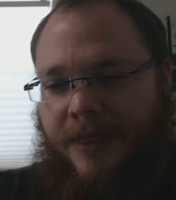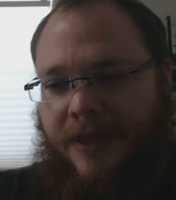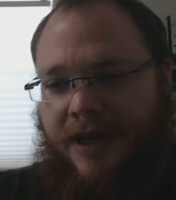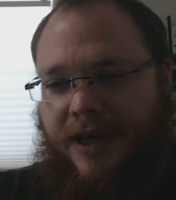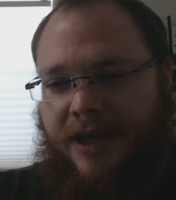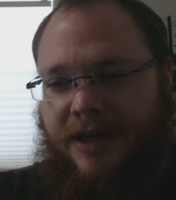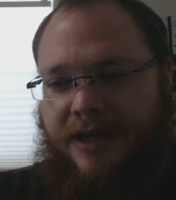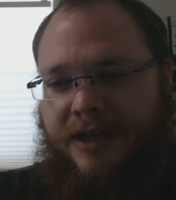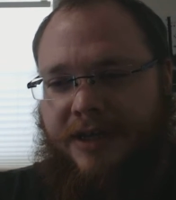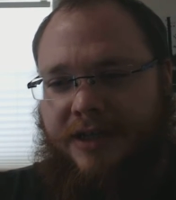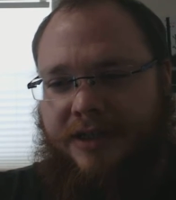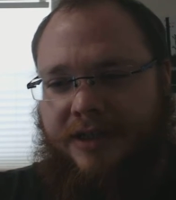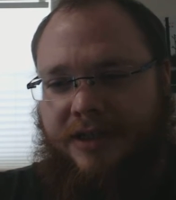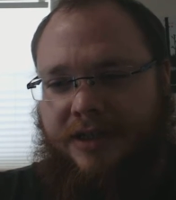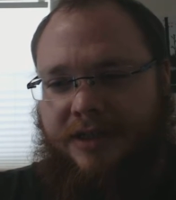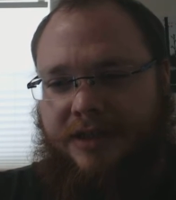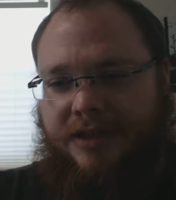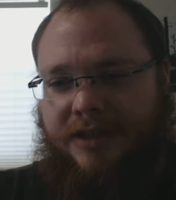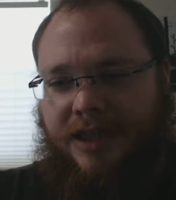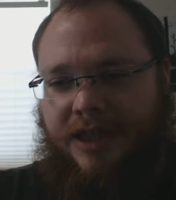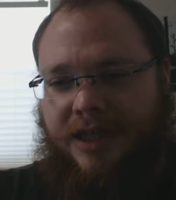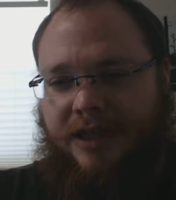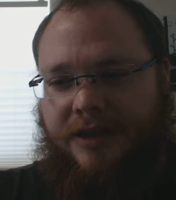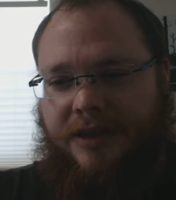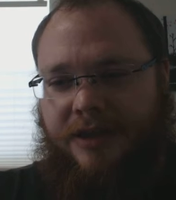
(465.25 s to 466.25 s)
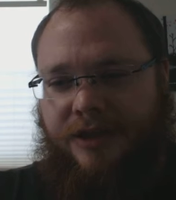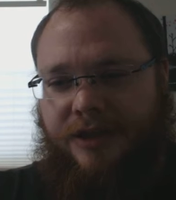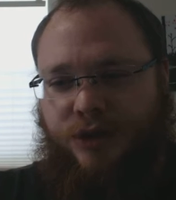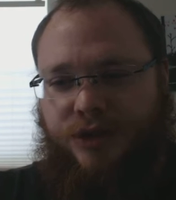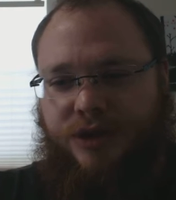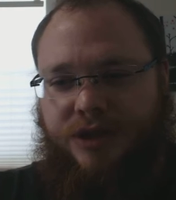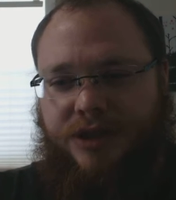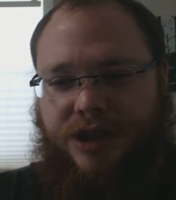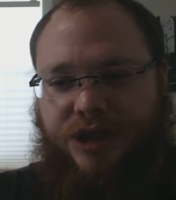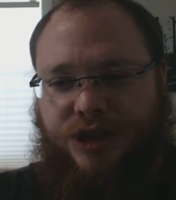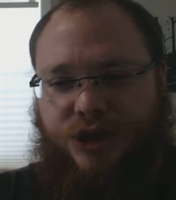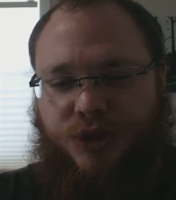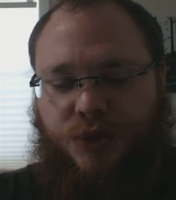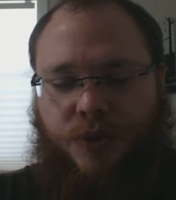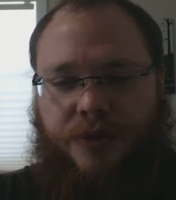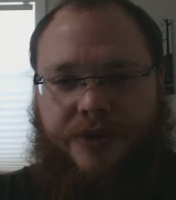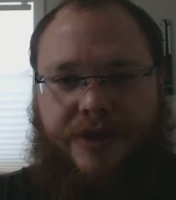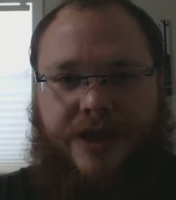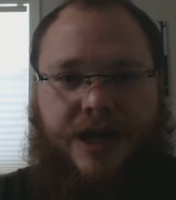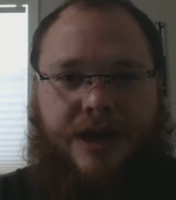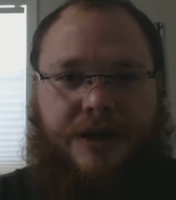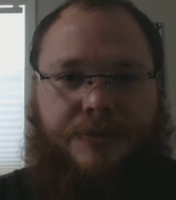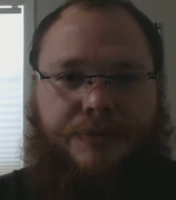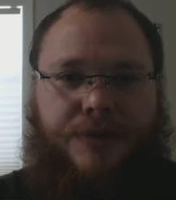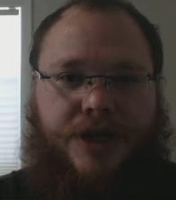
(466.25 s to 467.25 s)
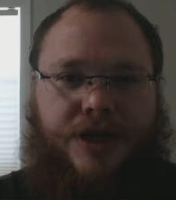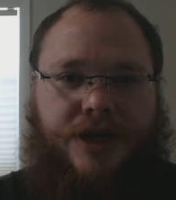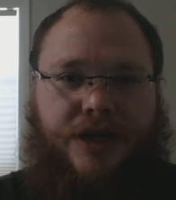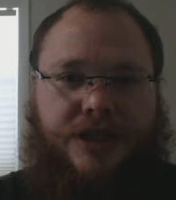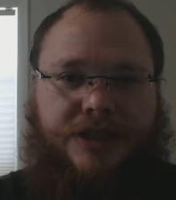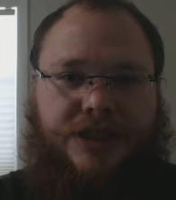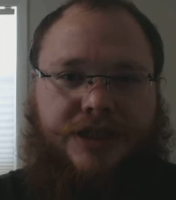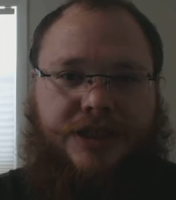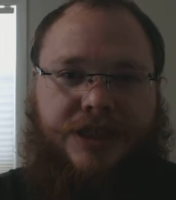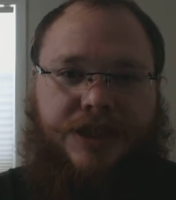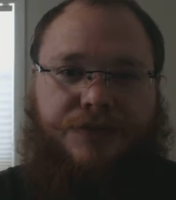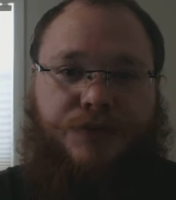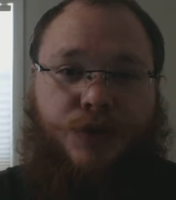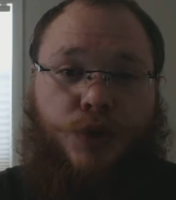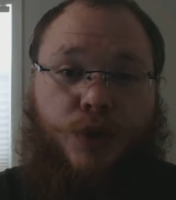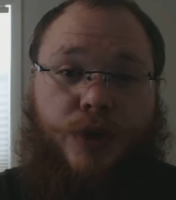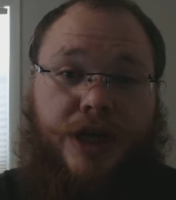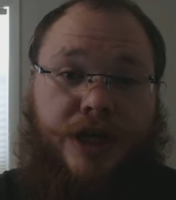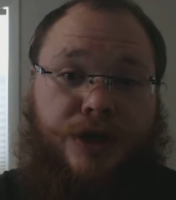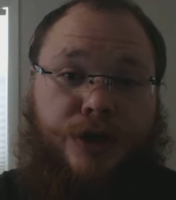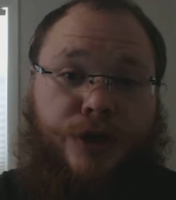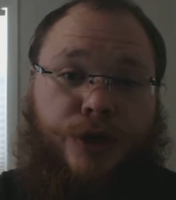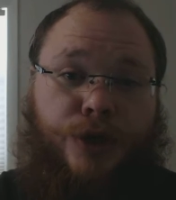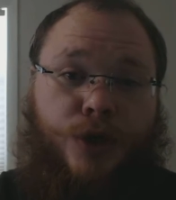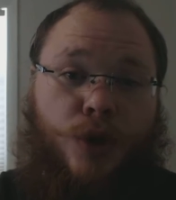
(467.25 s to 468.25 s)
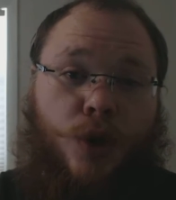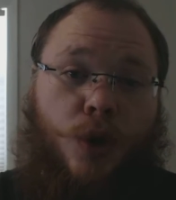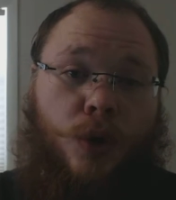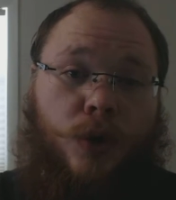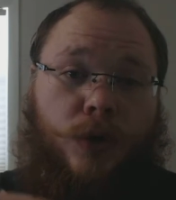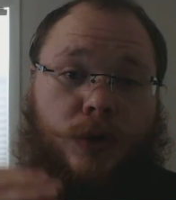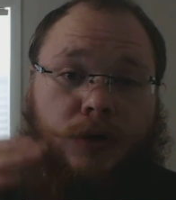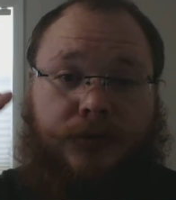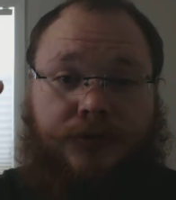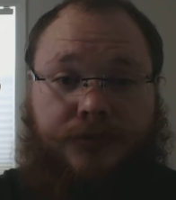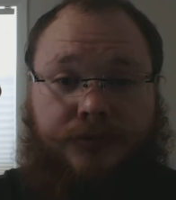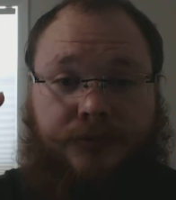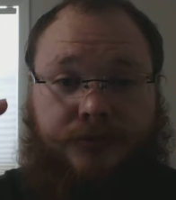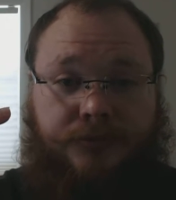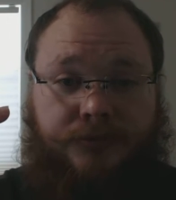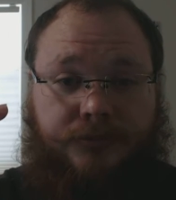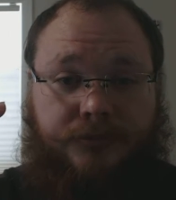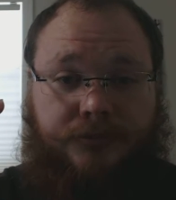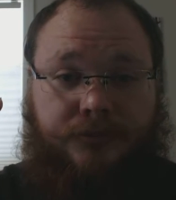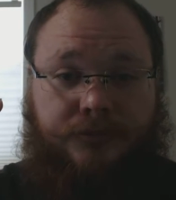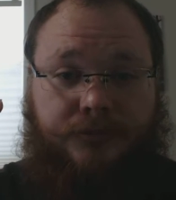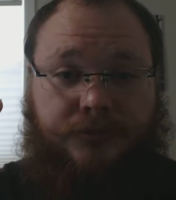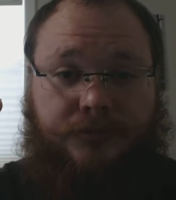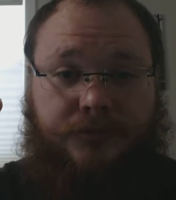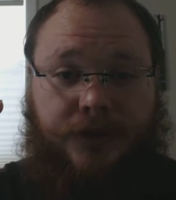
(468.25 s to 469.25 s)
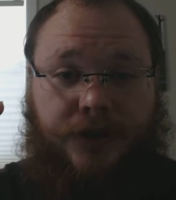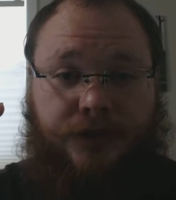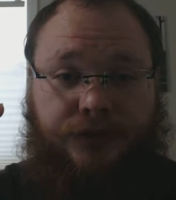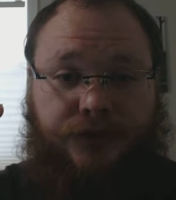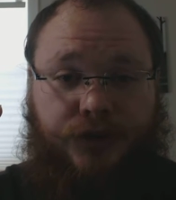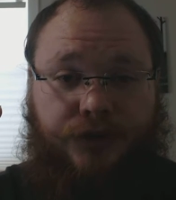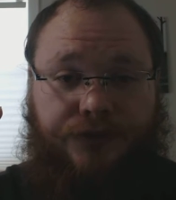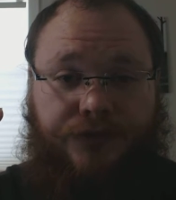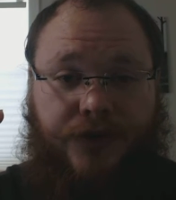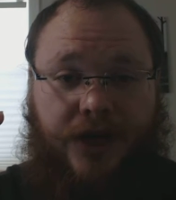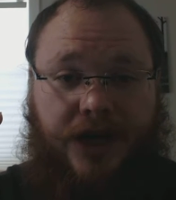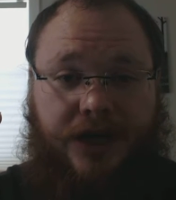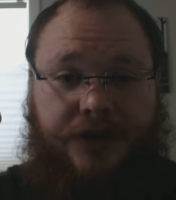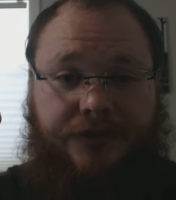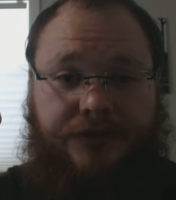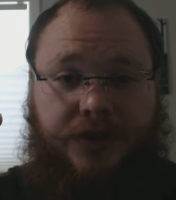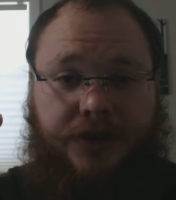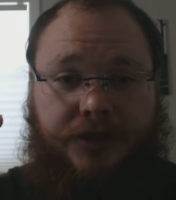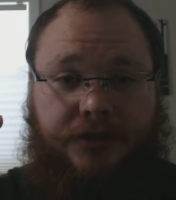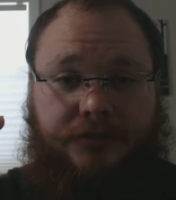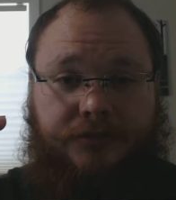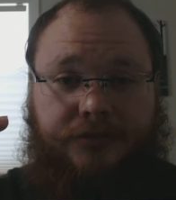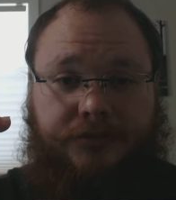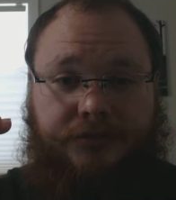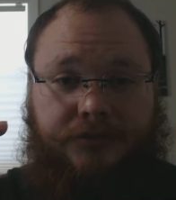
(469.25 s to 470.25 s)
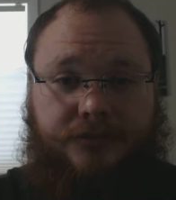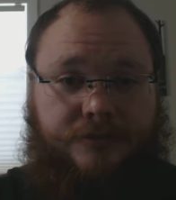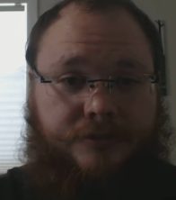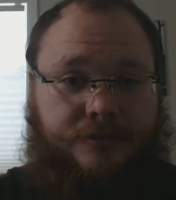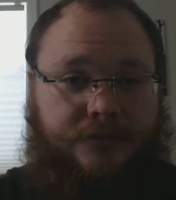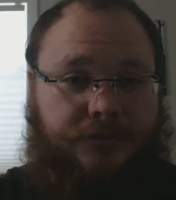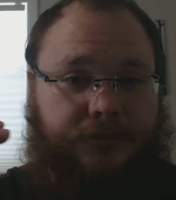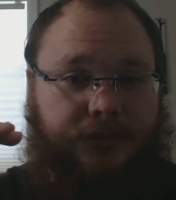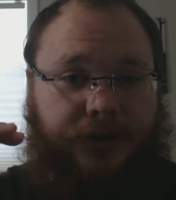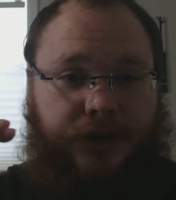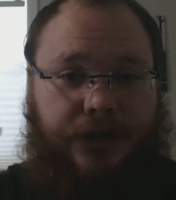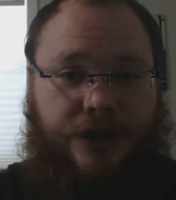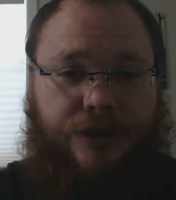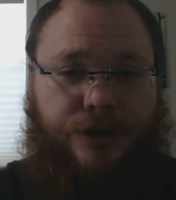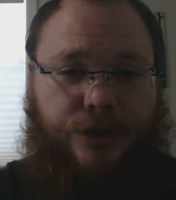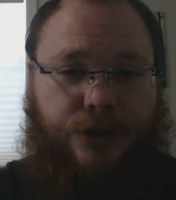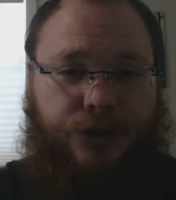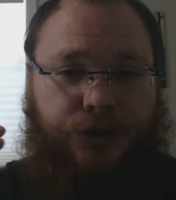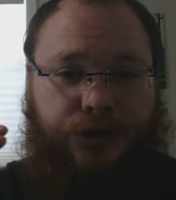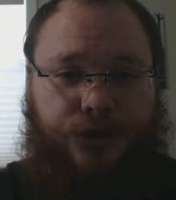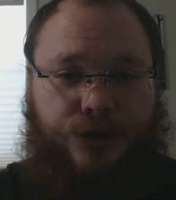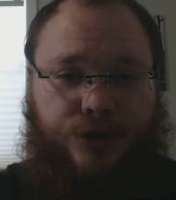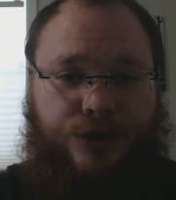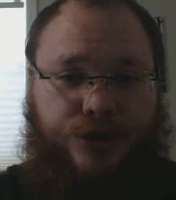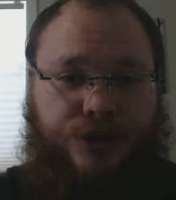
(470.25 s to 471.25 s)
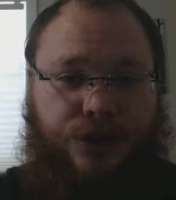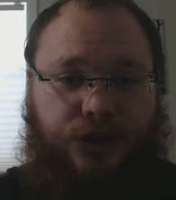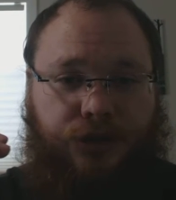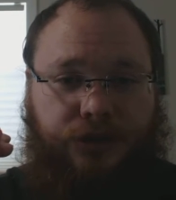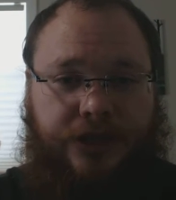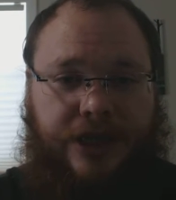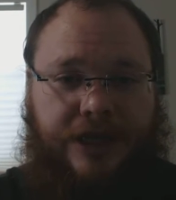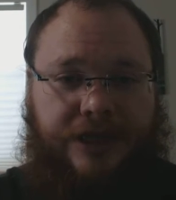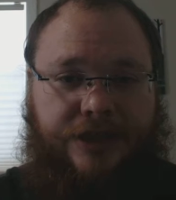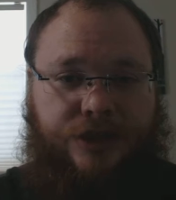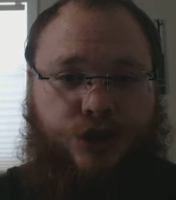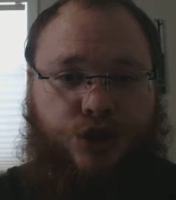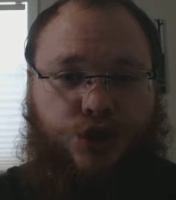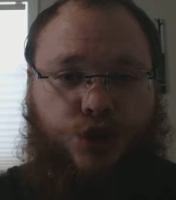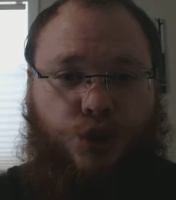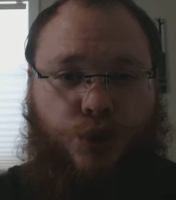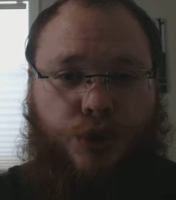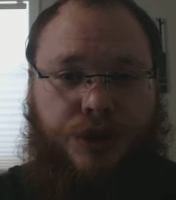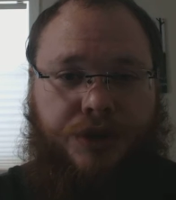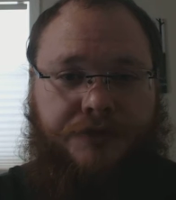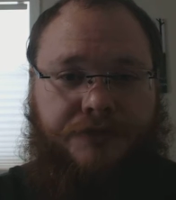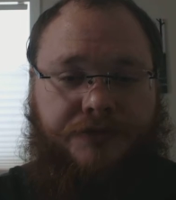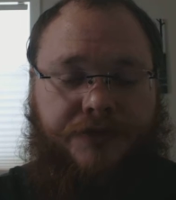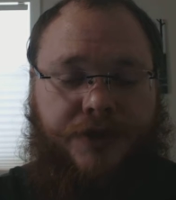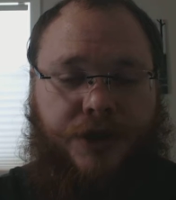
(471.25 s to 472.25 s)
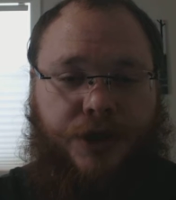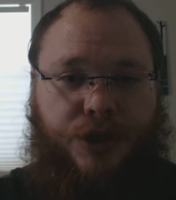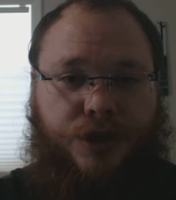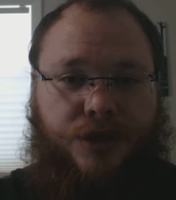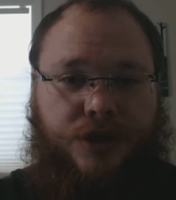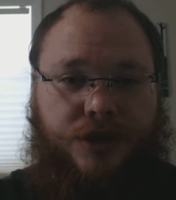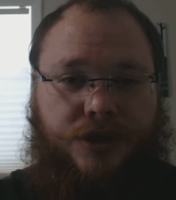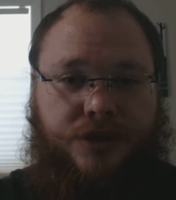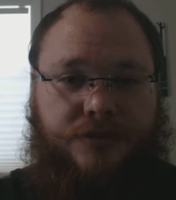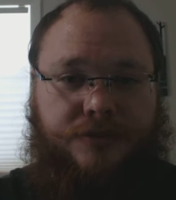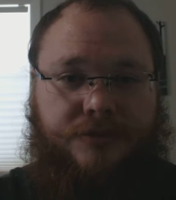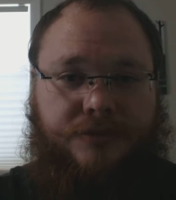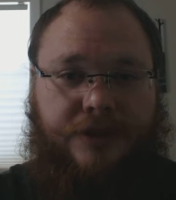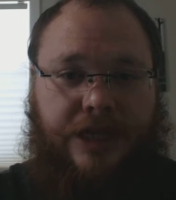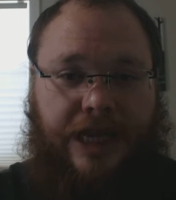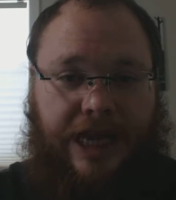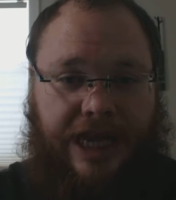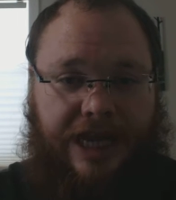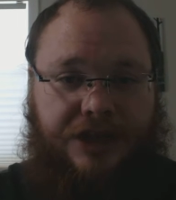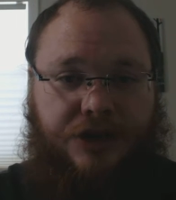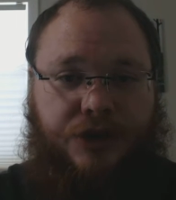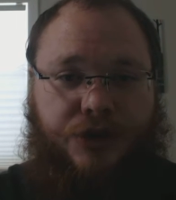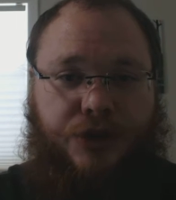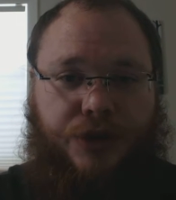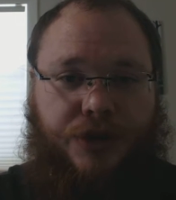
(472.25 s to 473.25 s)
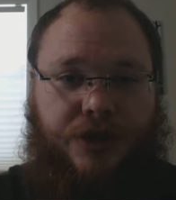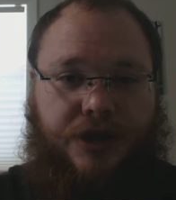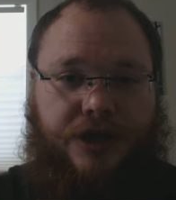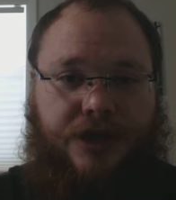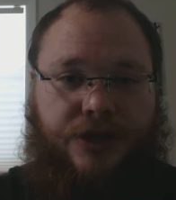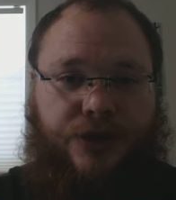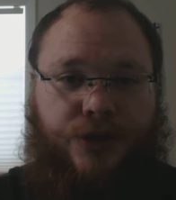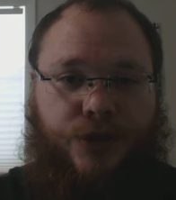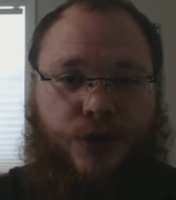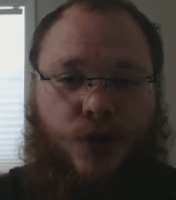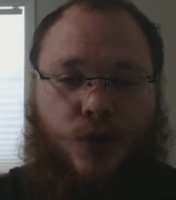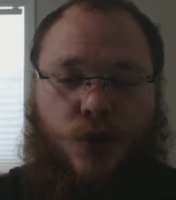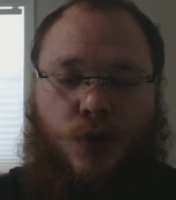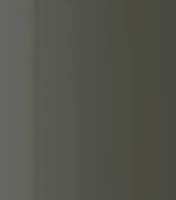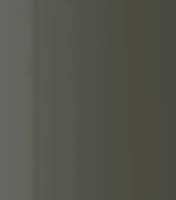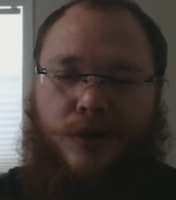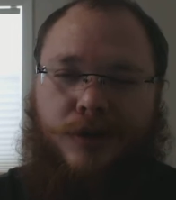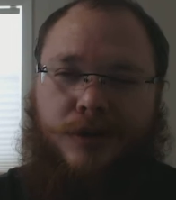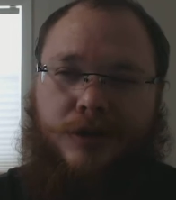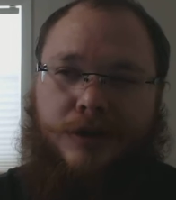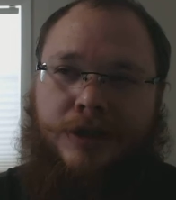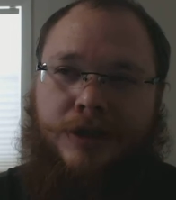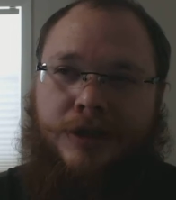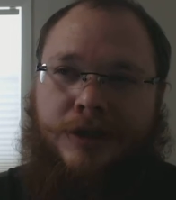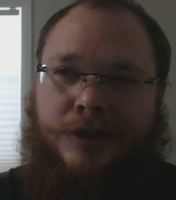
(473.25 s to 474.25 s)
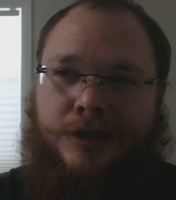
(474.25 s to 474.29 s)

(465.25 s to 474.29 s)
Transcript: And I think there's an issue with that, because if you hit your goal of surviving, like, you're still not doing very good, and you're hitting your goal.